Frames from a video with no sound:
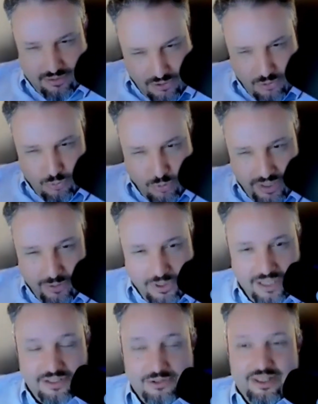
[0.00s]
You really
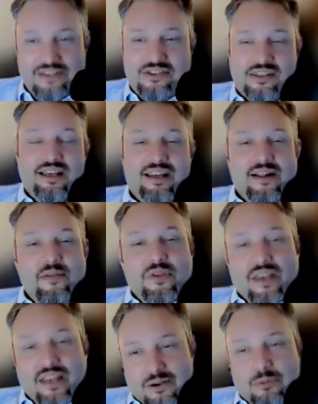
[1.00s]
want to do this?
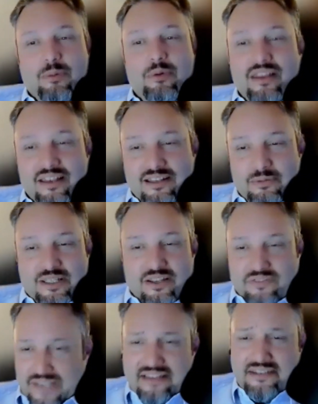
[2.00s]
And I remember thinking to
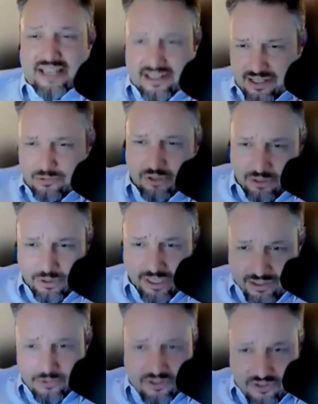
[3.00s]
myself, yes, I really want to
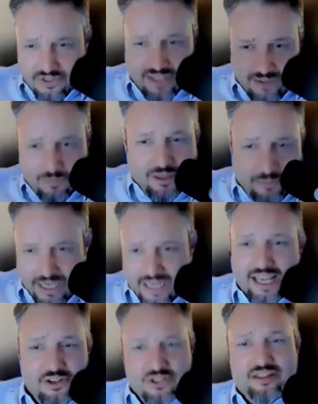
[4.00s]
do this. Just give me the
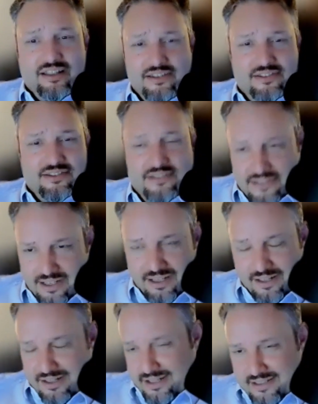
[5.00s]
medication. This is
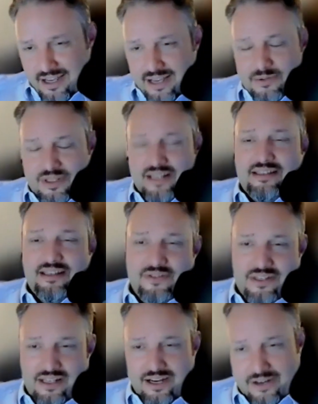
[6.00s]
a time sensitive
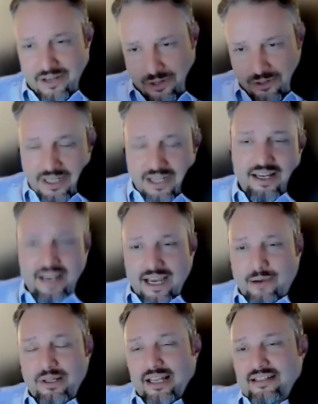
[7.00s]
scenario.
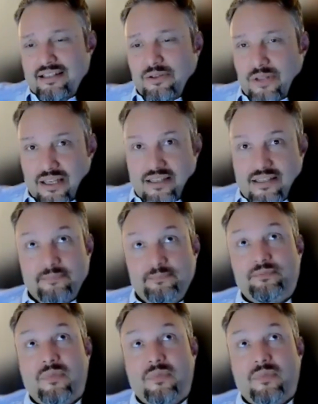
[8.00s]
I would like to do this.